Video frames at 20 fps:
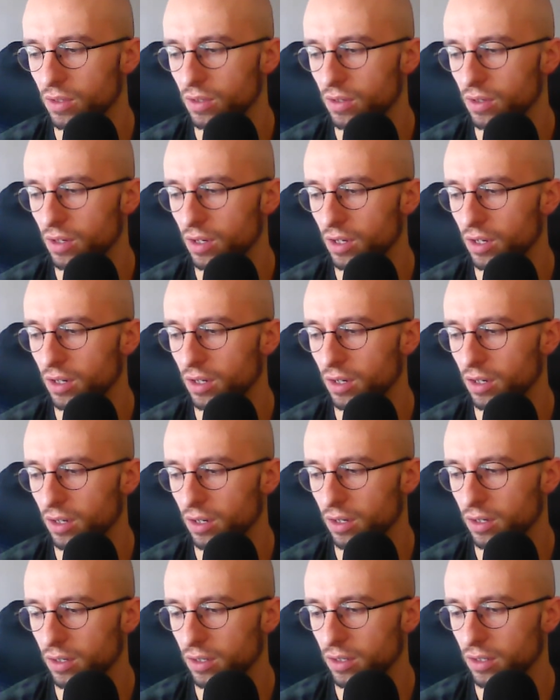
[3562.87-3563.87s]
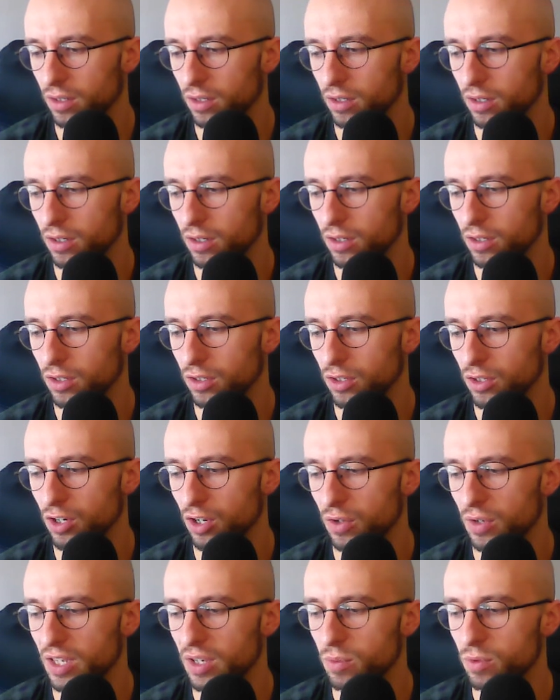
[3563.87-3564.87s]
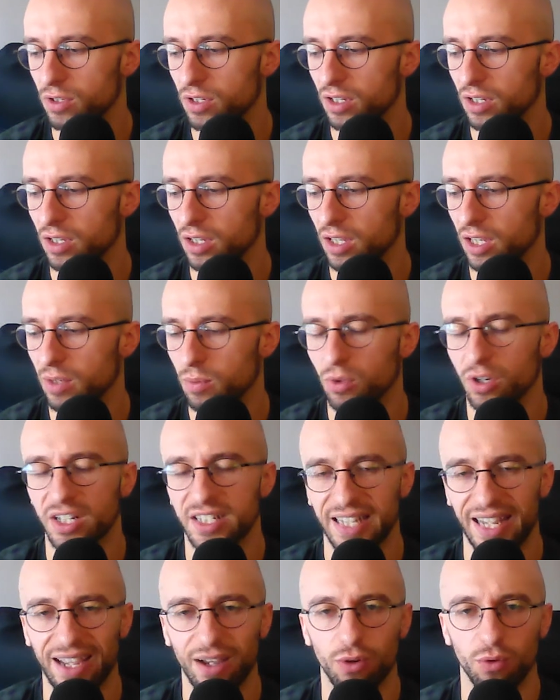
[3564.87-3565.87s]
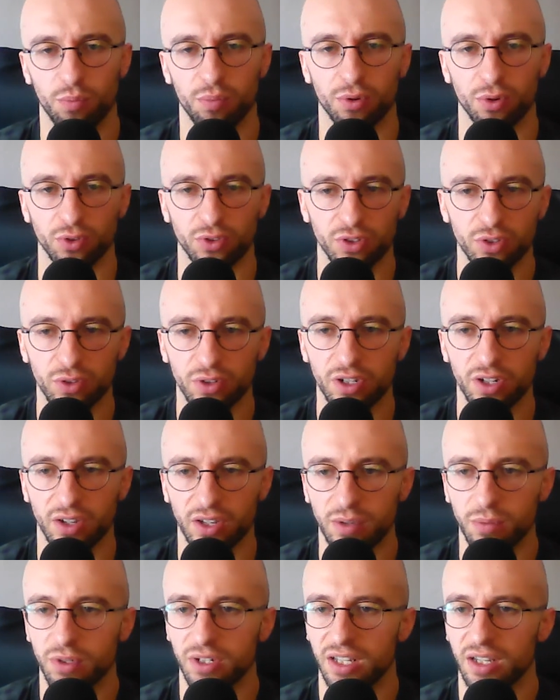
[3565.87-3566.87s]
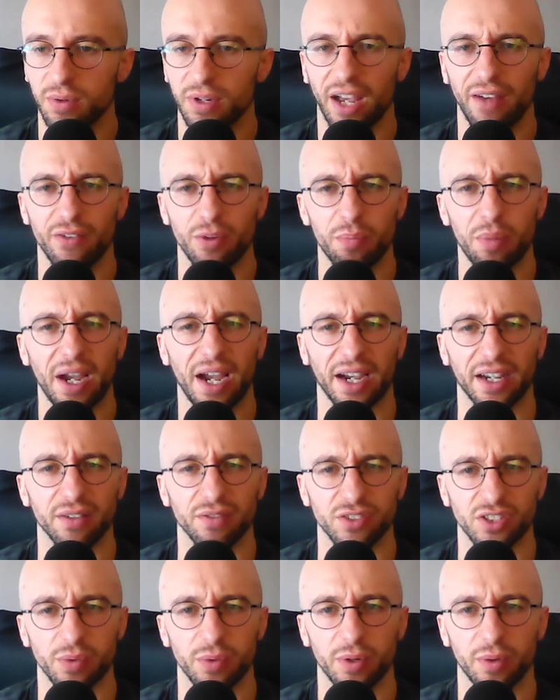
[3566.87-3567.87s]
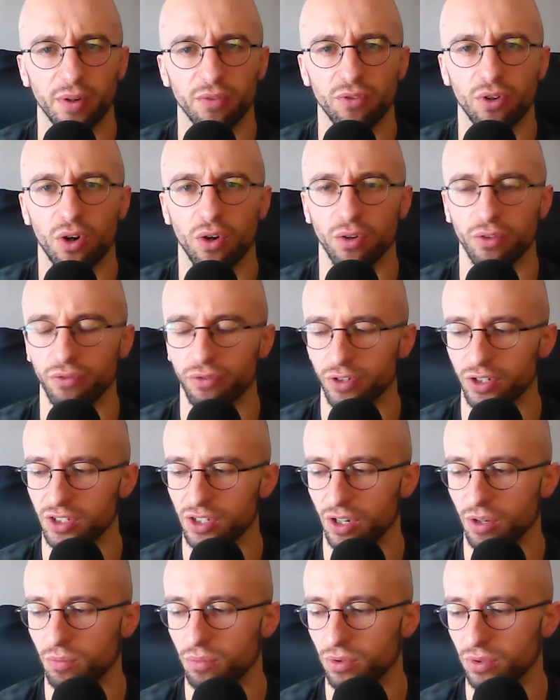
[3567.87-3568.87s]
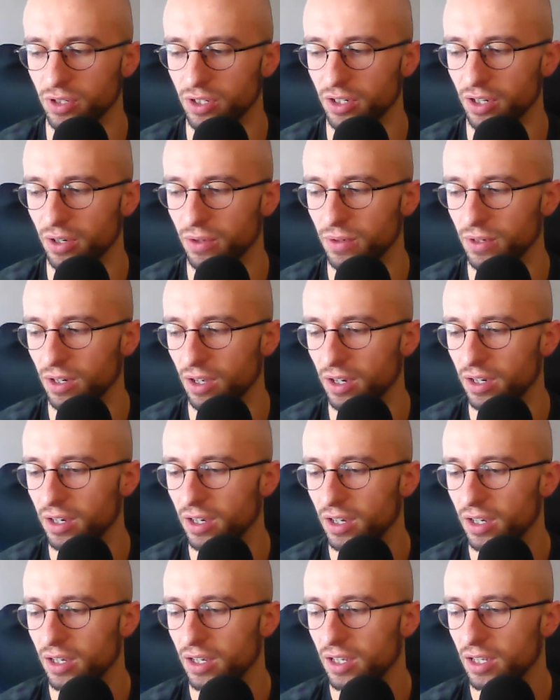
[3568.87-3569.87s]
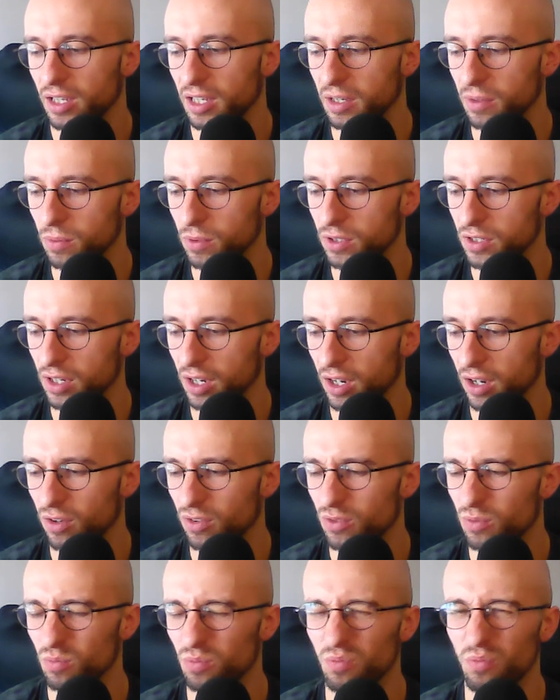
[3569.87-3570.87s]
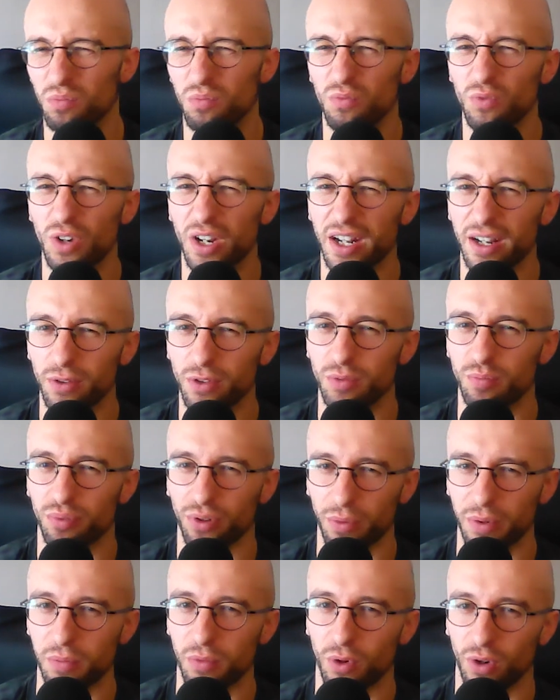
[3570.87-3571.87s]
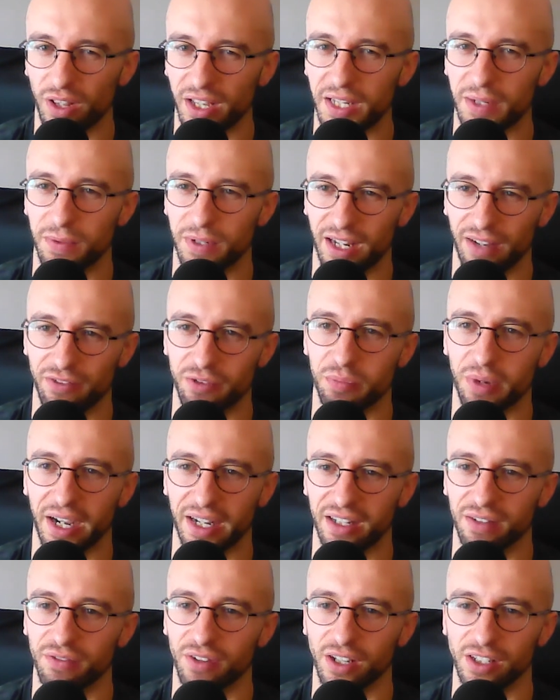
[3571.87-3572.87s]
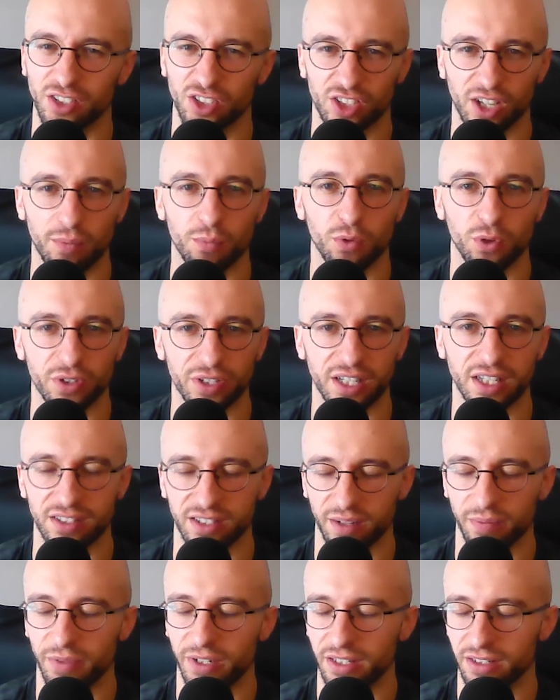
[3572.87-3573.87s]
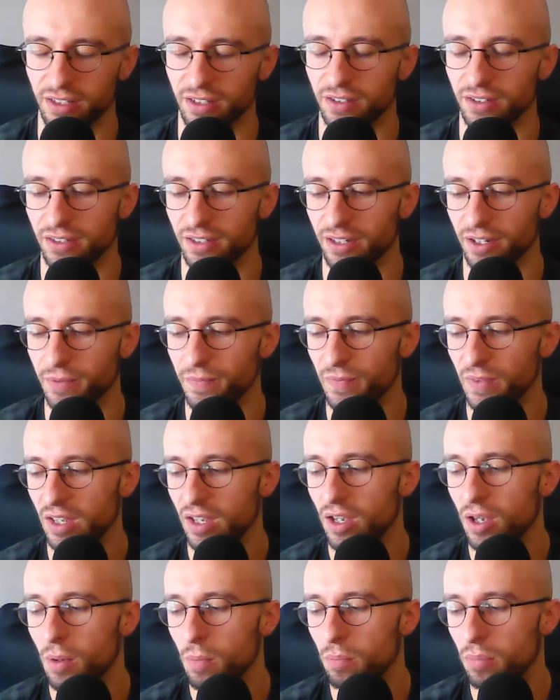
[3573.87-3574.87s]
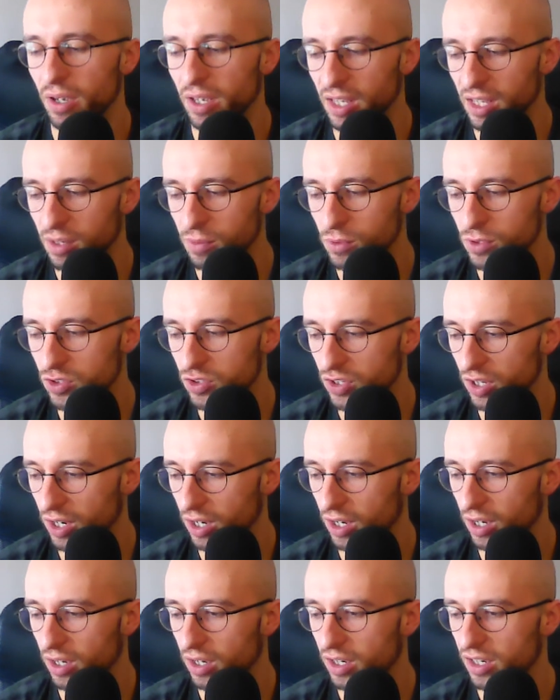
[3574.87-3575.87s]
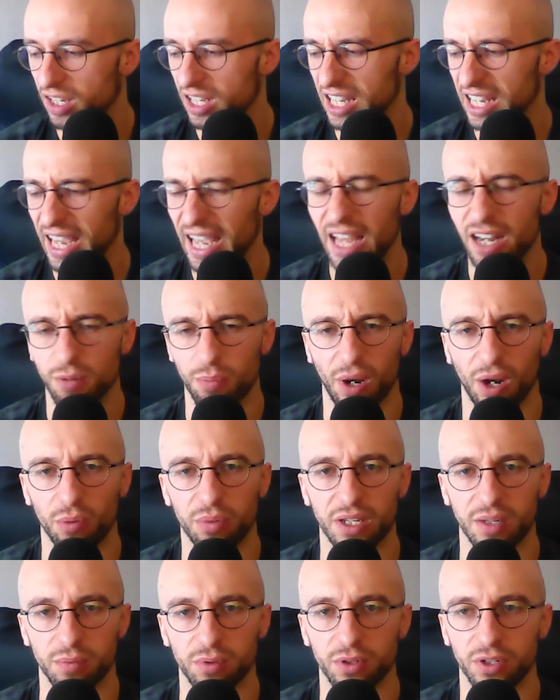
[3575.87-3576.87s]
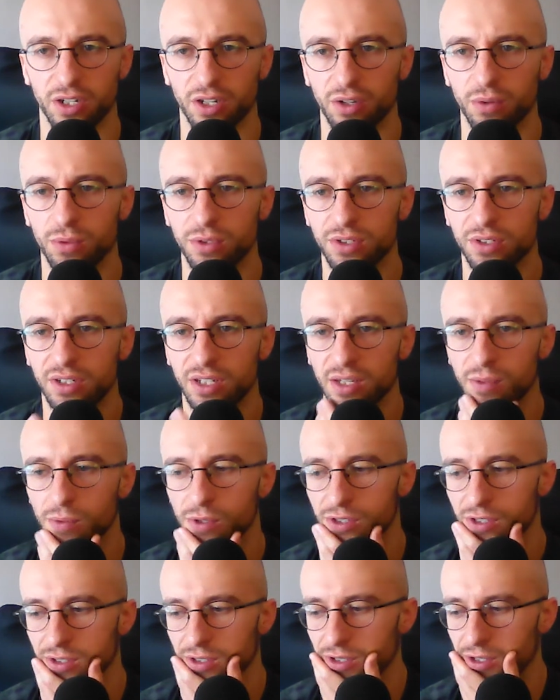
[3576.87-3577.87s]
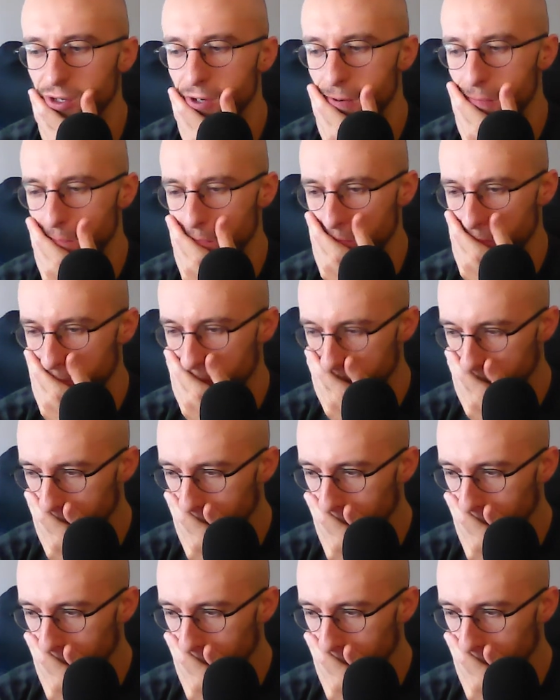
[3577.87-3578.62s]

uh, you know, he would he wanted to help or do you know he would he would have your back if something went wrong, for example, you know, and like he would uh, really it was probably more like he would have your back if like someone did something to you, you know, but he was uh, he cared about people, you know, he wasn't he wasn't um,